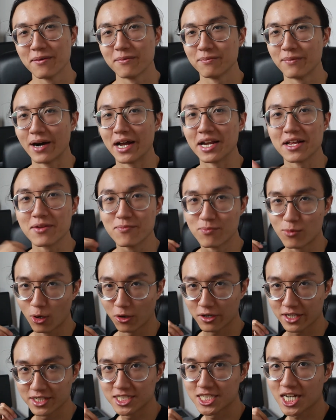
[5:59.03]
but in
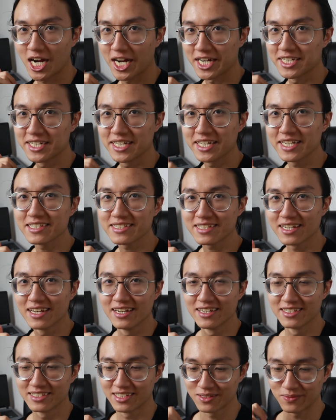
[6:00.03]
broken Chinese,
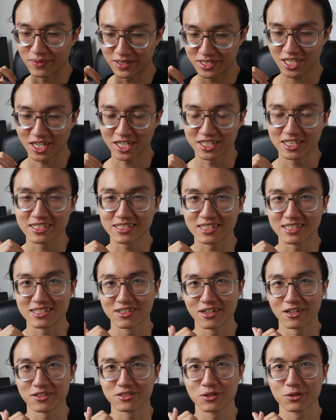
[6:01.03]
since my Chinese is
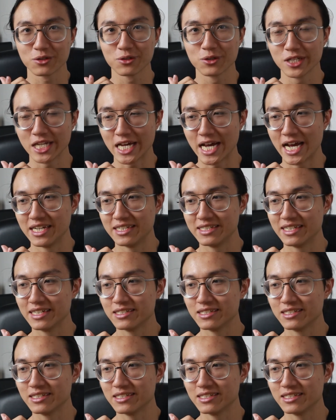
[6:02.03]
not so good and